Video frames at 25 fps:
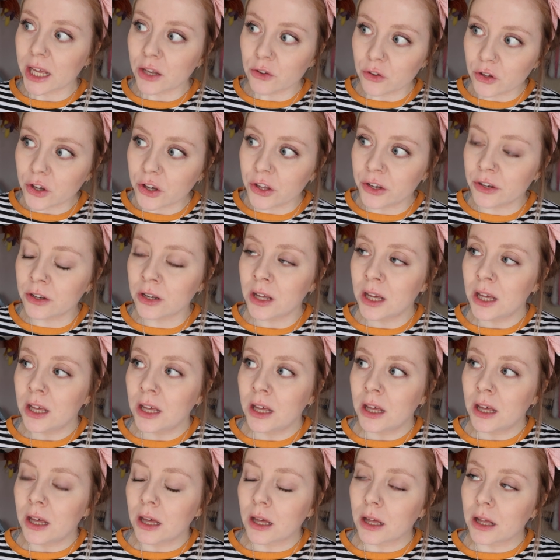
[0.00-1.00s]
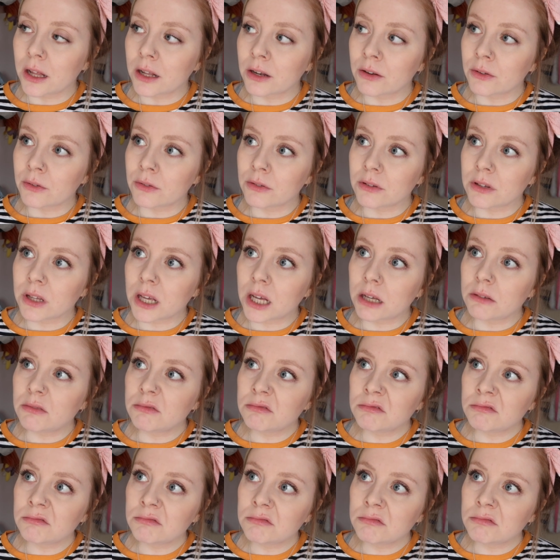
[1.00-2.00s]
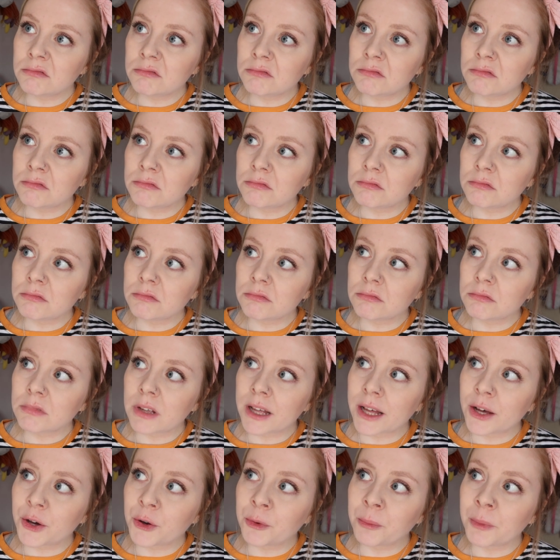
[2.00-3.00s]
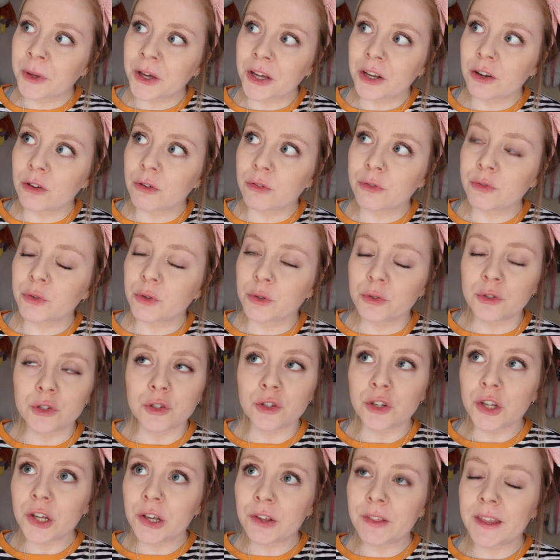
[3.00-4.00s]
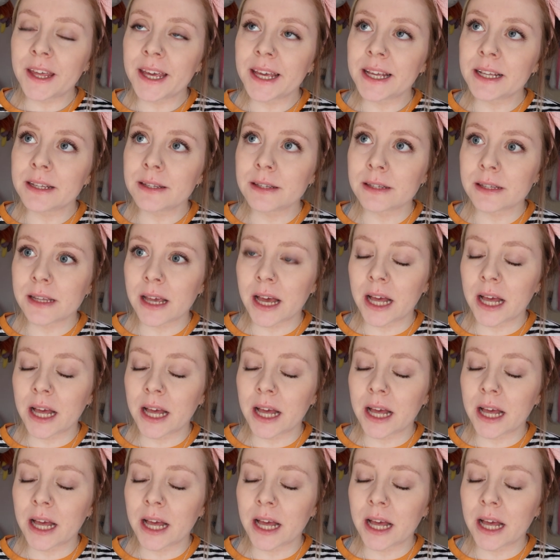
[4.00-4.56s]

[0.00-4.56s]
get done. And I was like, mm, how am I going to afford to do this?